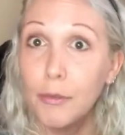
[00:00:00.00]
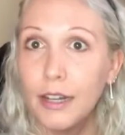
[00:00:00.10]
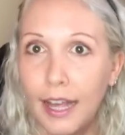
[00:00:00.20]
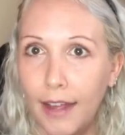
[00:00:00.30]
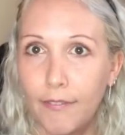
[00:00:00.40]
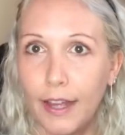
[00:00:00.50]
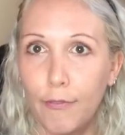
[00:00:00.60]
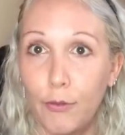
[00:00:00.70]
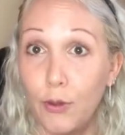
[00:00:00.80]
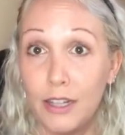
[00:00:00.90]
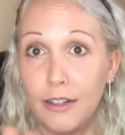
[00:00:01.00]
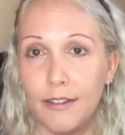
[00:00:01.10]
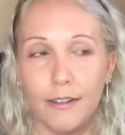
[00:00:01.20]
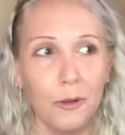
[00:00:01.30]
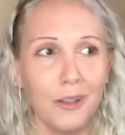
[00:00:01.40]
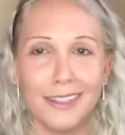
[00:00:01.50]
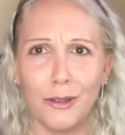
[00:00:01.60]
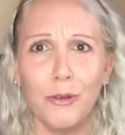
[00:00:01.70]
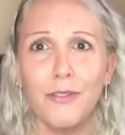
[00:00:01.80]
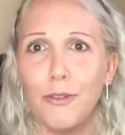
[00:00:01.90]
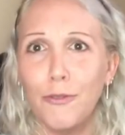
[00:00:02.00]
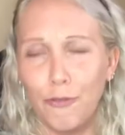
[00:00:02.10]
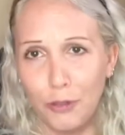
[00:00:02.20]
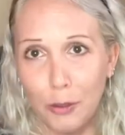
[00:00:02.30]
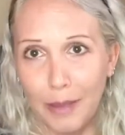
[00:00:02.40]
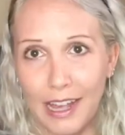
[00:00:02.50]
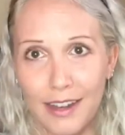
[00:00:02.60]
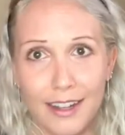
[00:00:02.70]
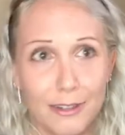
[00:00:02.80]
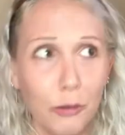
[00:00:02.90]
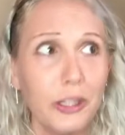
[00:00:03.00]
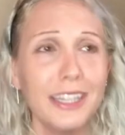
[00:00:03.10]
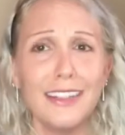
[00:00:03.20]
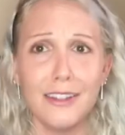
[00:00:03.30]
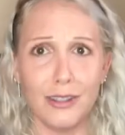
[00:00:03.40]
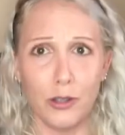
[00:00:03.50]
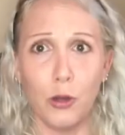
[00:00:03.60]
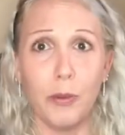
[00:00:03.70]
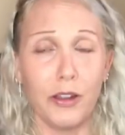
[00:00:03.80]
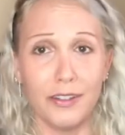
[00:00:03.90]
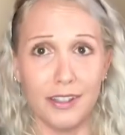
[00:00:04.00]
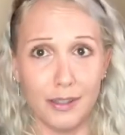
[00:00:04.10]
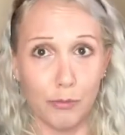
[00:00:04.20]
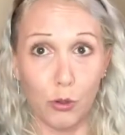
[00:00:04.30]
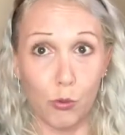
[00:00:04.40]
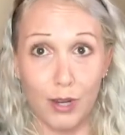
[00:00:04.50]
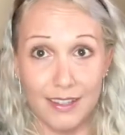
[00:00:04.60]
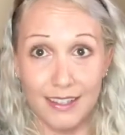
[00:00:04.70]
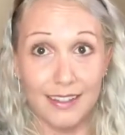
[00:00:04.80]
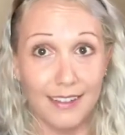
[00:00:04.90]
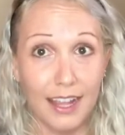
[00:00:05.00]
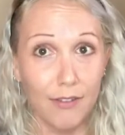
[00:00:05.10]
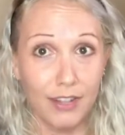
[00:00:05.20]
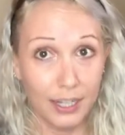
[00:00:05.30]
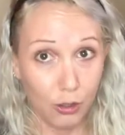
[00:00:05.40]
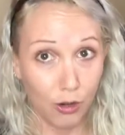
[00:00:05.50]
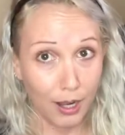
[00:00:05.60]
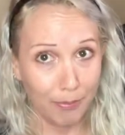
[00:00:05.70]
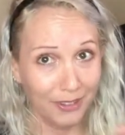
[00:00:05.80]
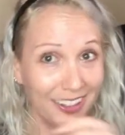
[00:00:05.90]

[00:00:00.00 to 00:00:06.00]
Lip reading: gonna have that food, and you do, like, don't even feel bad, and don't let that snowball into some crazy day of eating crap.